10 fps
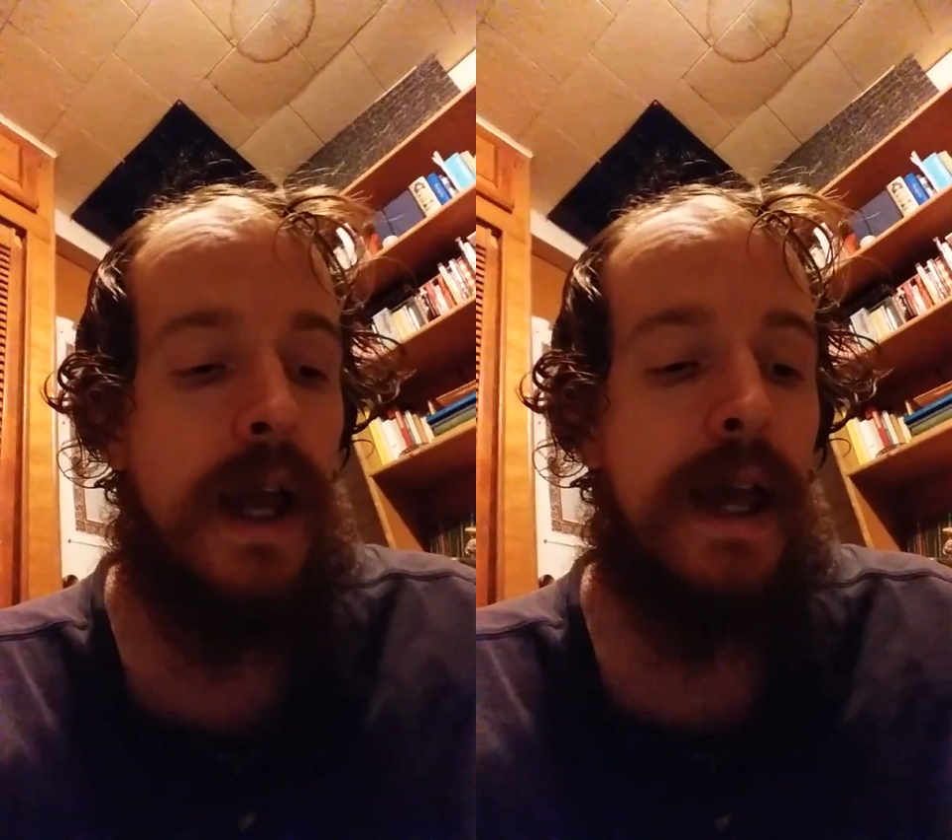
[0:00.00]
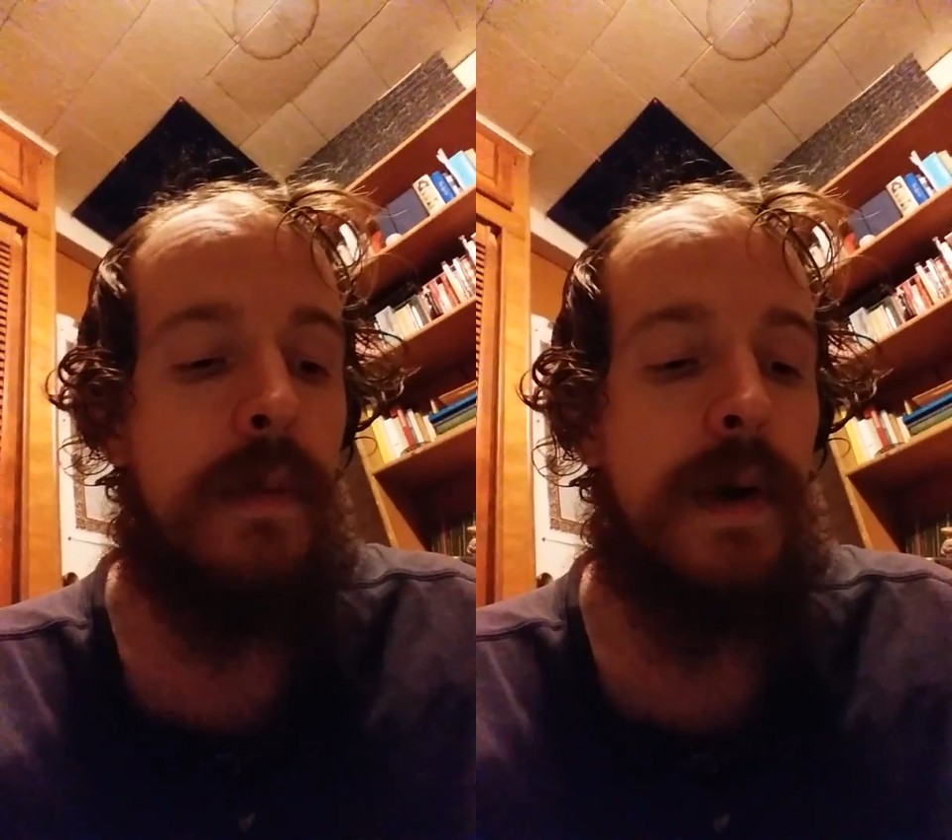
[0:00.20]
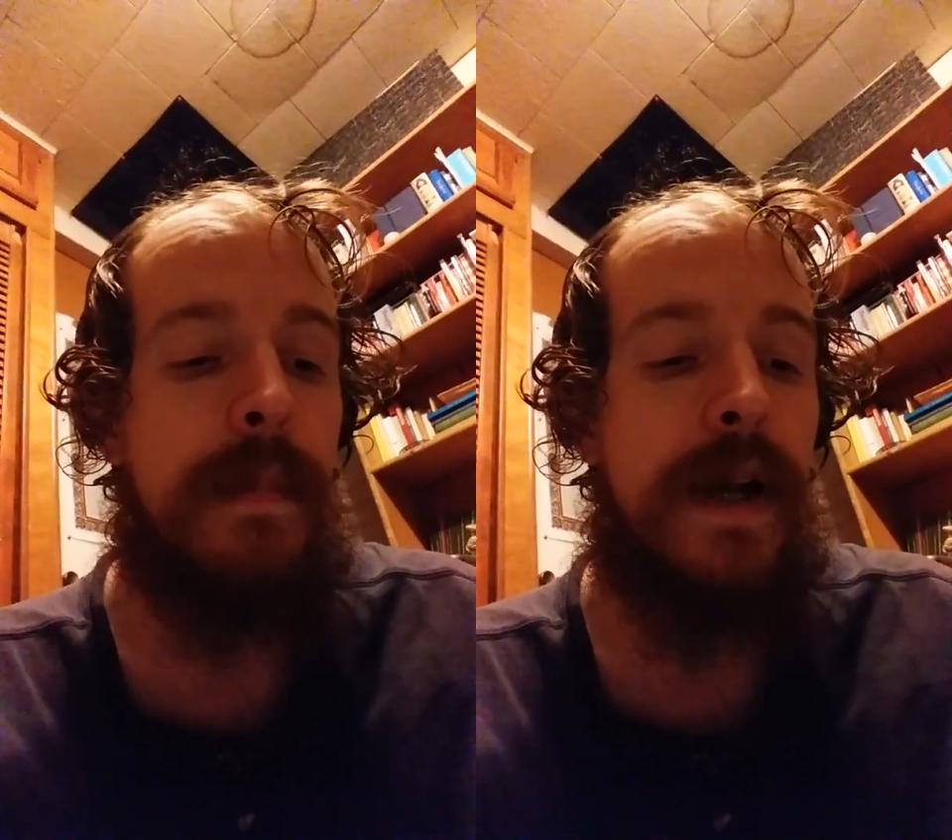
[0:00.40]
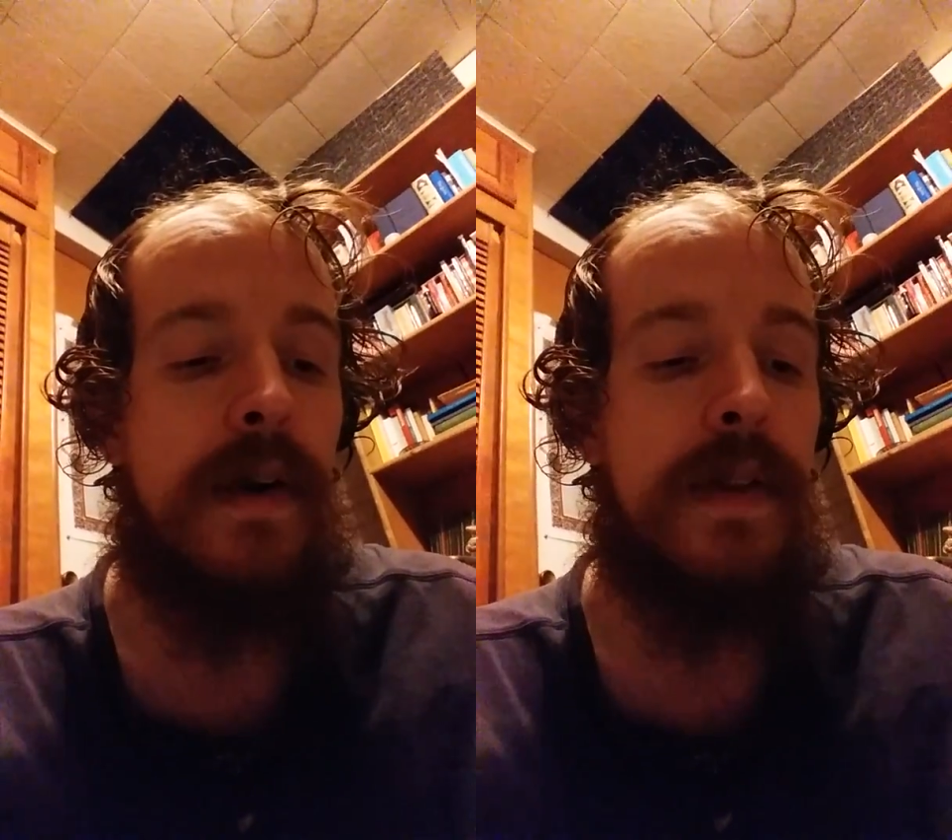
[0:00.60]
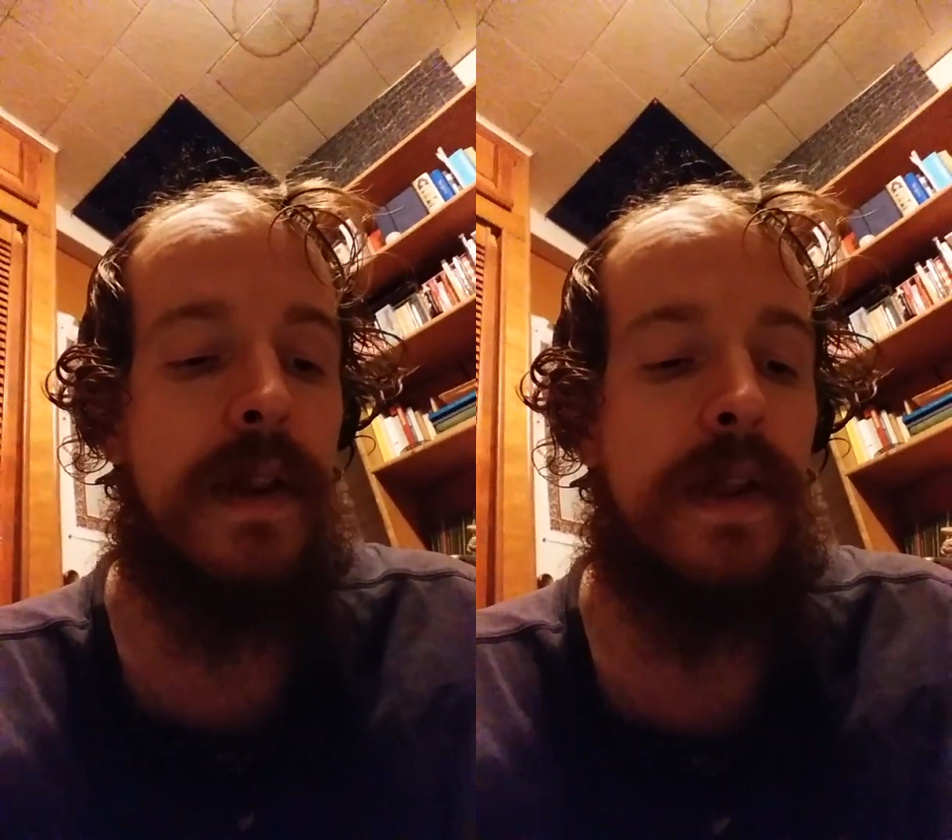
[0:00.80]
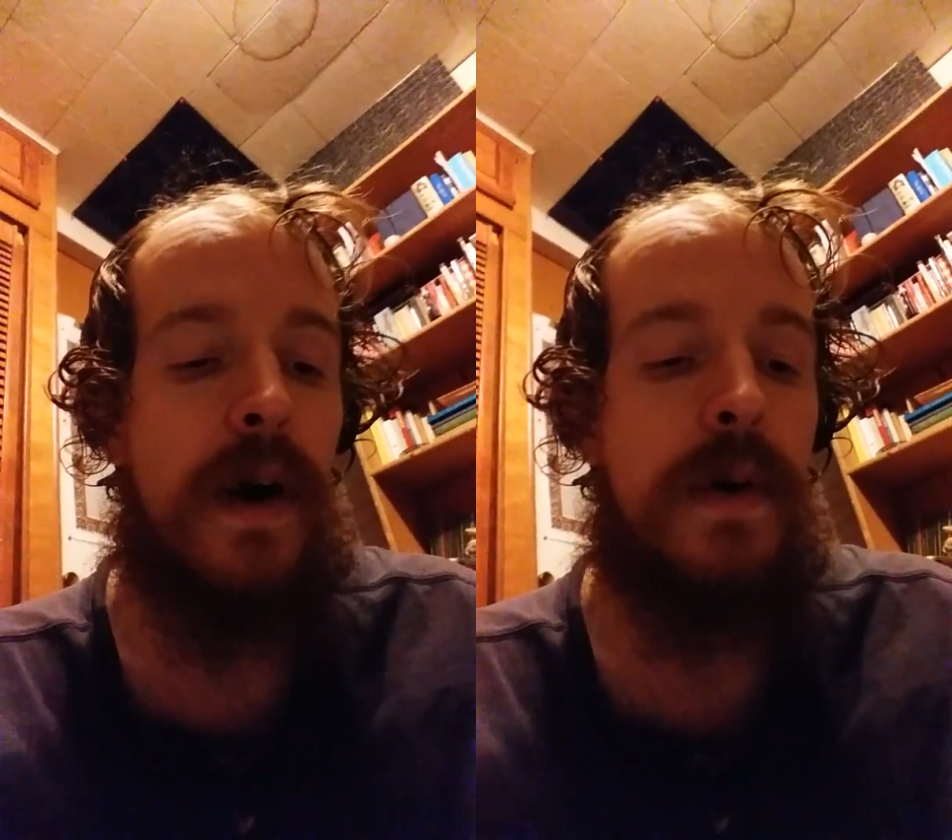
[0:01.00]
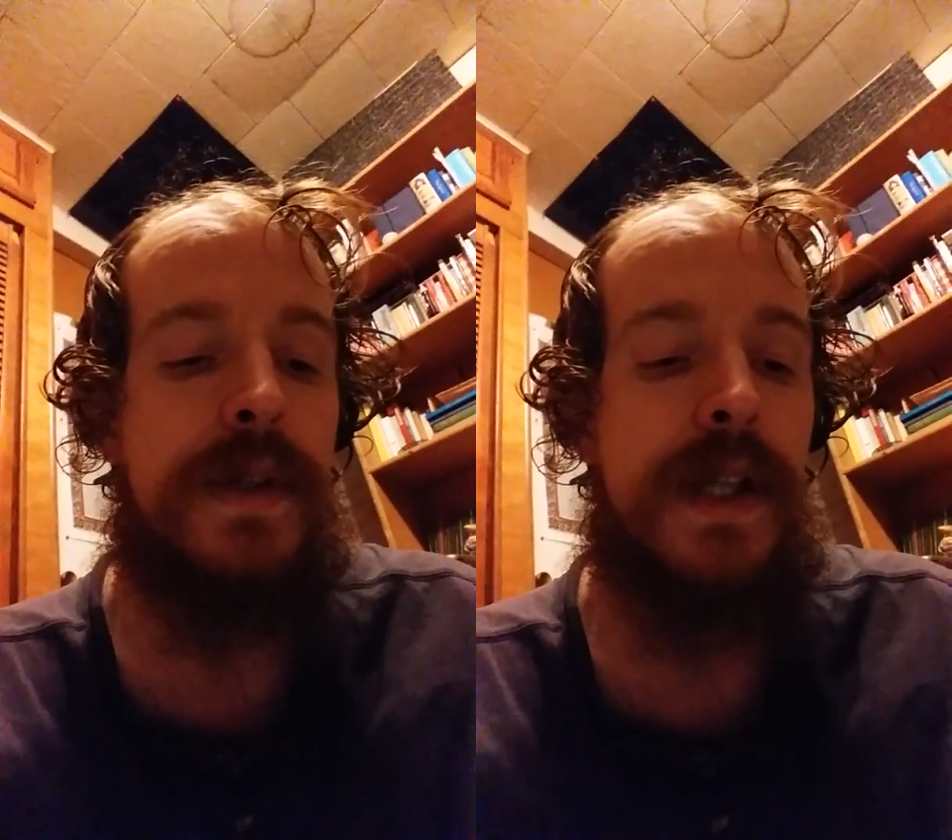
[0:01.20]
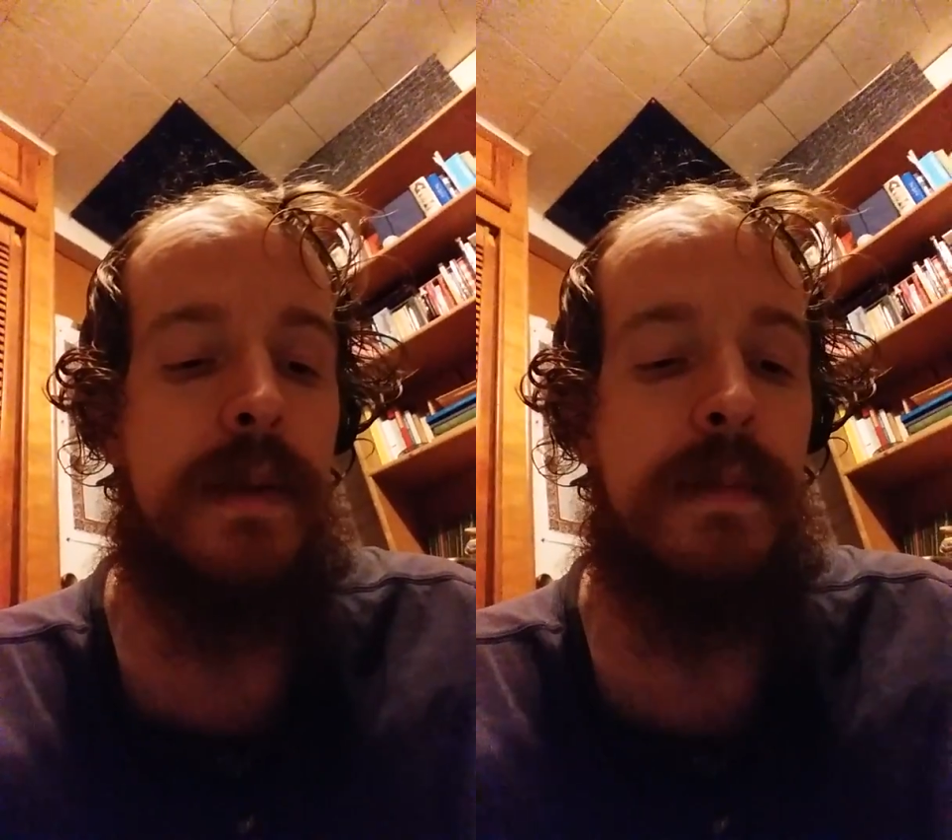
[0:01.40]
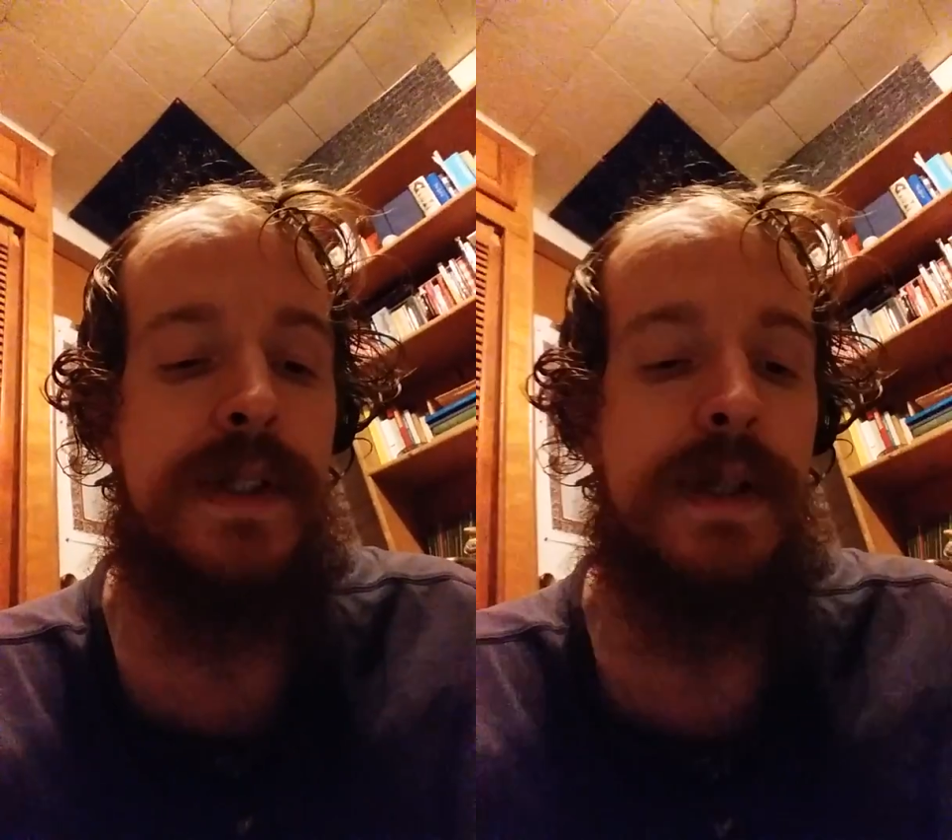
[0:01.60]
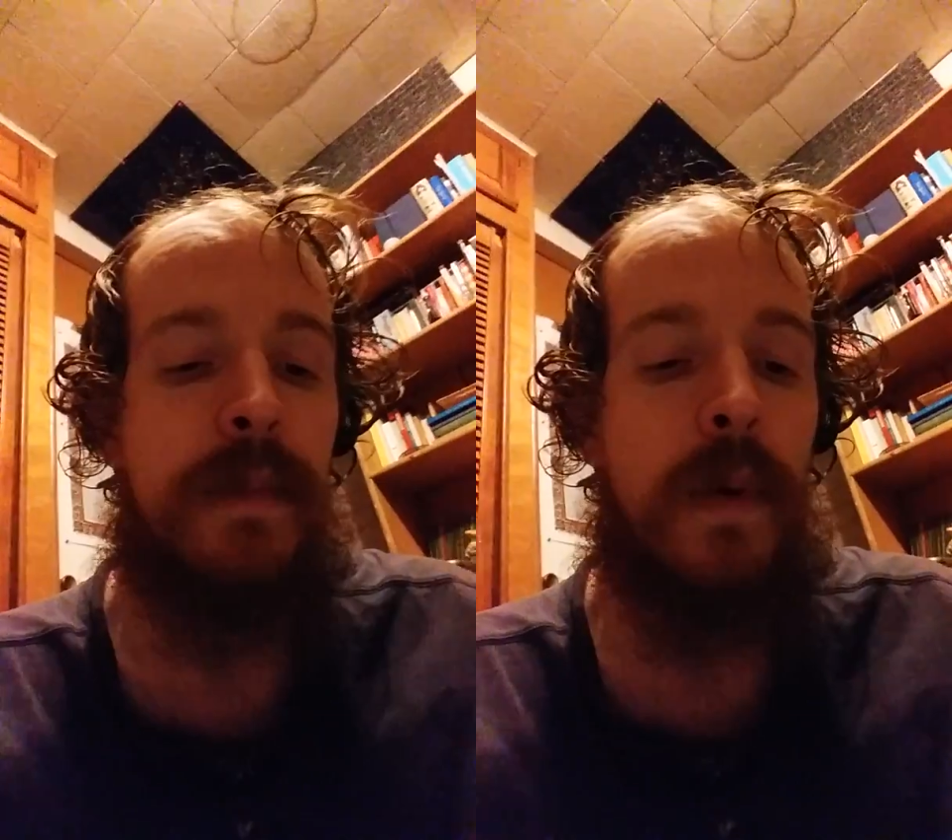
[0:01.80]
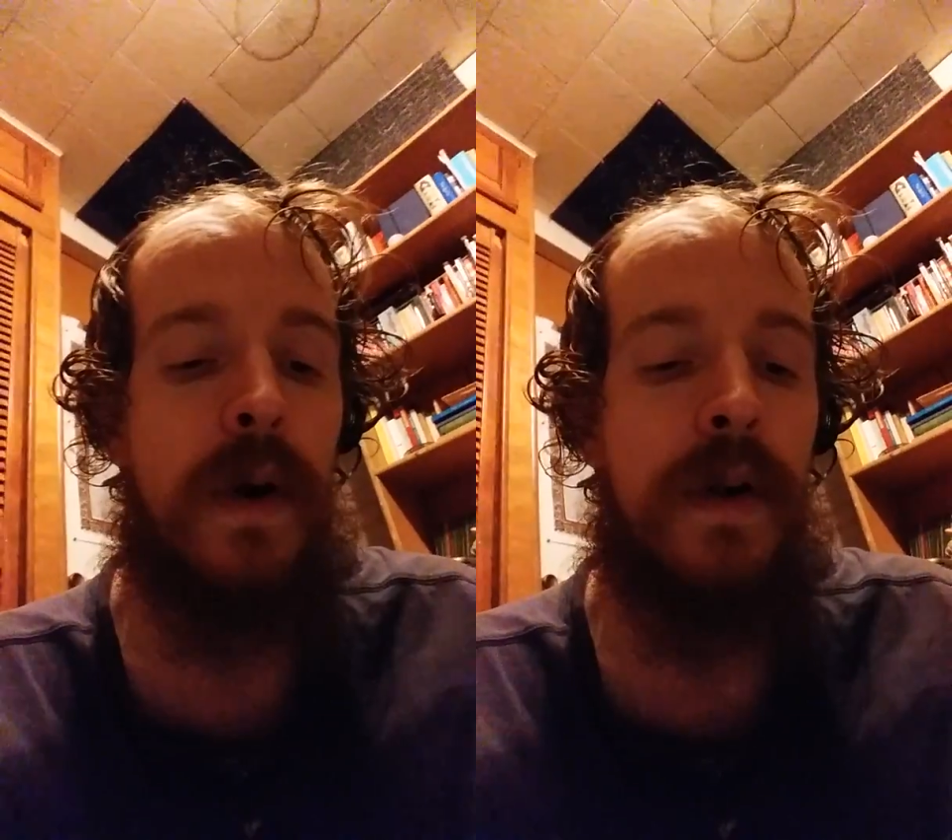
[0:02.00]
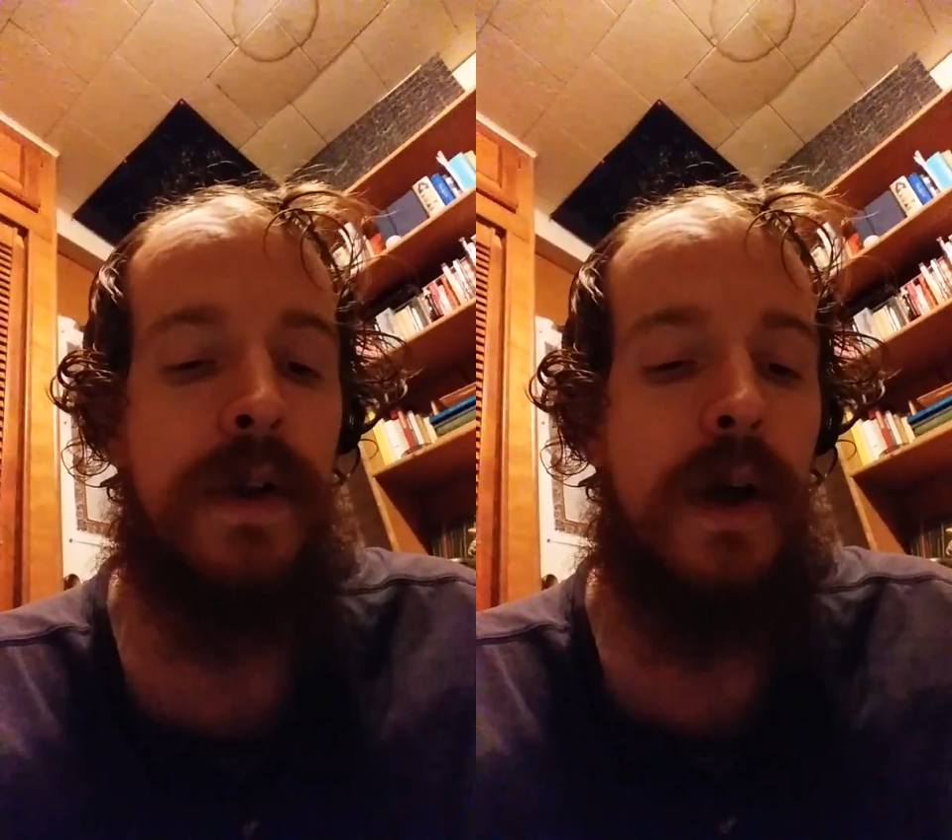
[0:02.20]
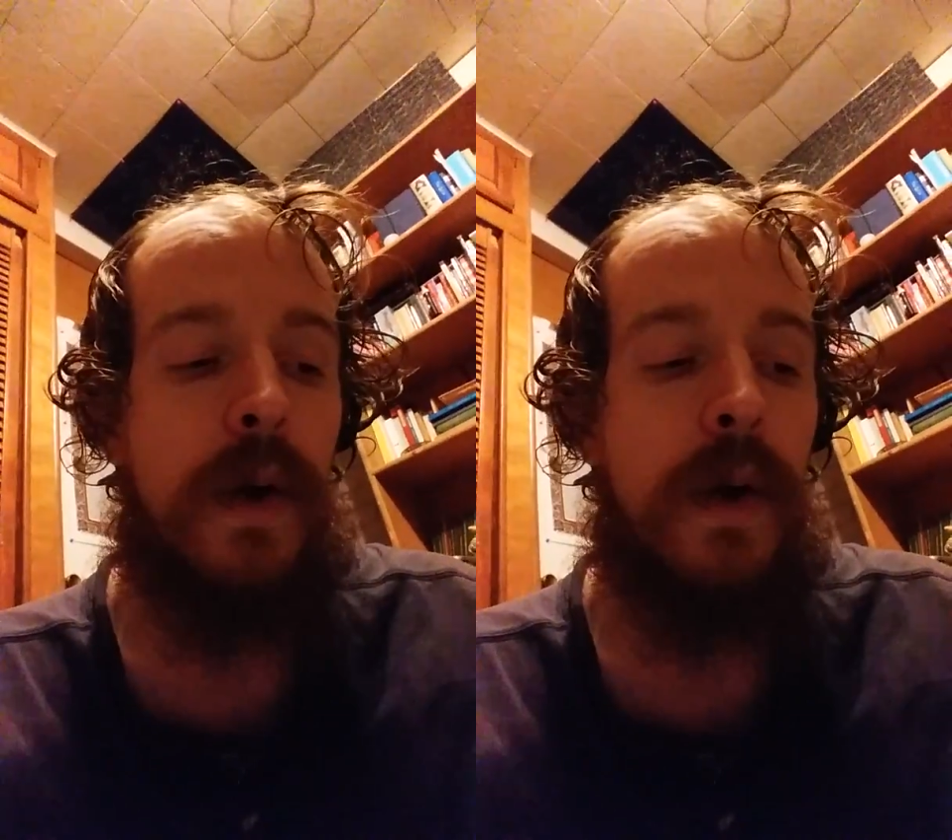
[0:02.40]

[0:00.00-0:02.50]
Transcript: It would appear that those in the Muslim world